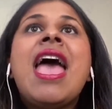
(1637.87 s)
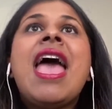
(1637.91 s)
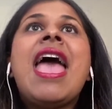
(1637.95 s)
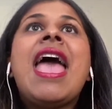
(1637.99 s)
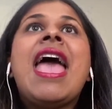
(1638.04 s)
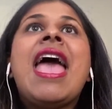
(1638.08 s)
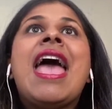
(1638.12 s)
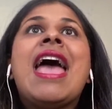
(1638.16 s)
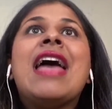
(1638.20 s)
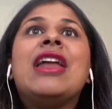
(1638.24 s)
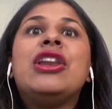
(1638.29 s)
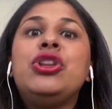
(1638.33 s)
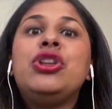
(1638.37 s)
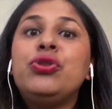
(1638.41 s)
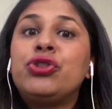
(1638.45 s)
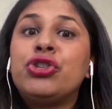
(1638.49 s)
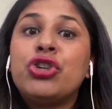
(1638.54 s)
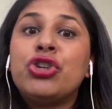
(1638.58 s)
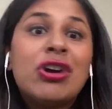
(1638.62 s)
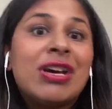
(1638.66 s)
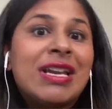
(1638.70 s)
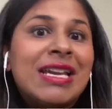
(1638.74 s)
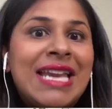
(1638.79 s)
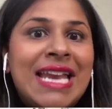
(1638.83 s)
and you
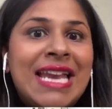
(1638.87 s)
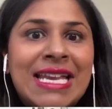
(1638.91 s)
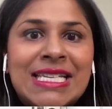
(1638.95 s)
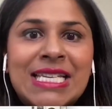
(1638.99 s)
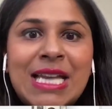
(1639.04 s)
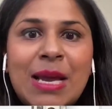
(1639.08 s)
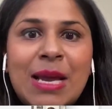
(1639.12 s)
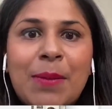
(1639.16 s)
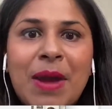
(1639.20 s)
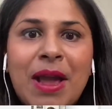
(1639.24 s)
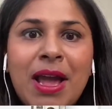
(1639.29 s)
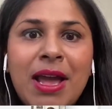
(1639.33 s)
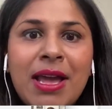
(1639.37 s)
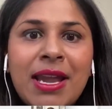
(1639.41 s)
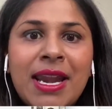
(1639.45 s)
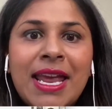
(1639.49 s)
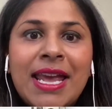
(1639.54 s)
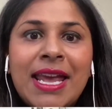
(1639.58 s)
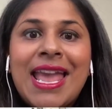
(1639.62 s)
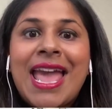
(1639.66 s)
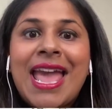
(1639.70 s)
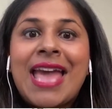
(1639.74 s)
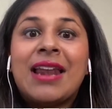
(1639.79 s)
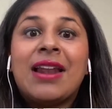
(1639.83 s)
took an antibiotic
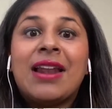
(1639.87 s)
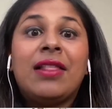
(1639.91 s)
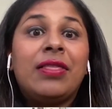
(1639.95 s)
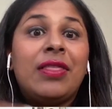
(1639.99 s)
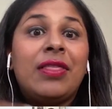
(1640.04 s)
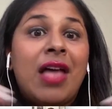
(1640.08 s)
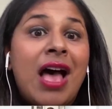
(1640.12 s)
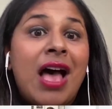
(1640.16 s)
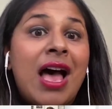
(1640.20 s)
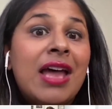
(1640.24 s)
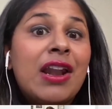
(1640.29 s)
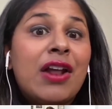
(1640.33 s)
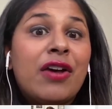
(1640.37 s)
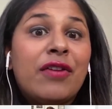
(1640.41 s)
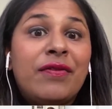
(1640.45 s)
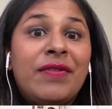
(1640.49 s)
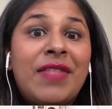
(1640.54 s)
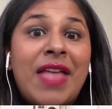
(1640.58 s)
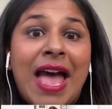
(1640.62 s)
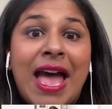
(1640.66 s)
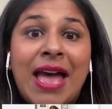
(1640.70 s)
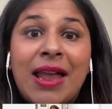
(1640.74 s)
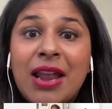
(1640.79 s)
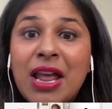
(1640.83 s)
and a lot of
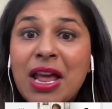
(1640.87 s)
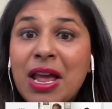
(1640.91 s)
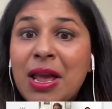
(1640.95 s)
that